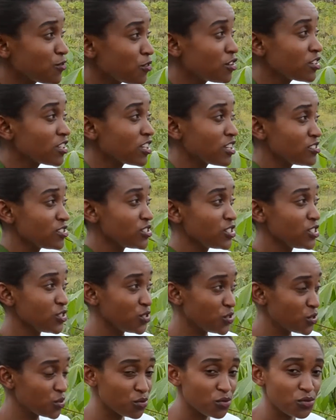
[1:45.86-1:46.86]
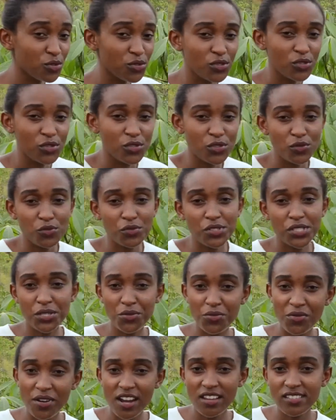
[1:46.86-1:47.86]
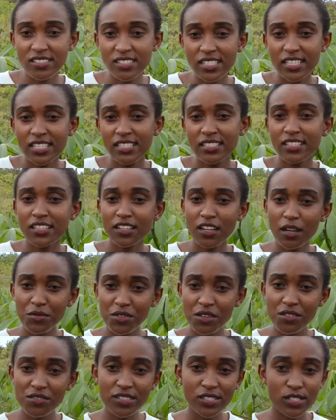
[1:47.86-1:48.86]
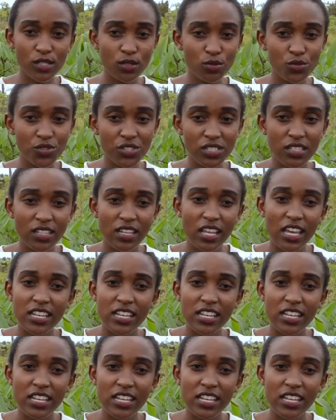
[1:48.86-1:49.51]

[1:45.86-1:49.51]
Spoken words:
phone can see too. With the rise in camera resolution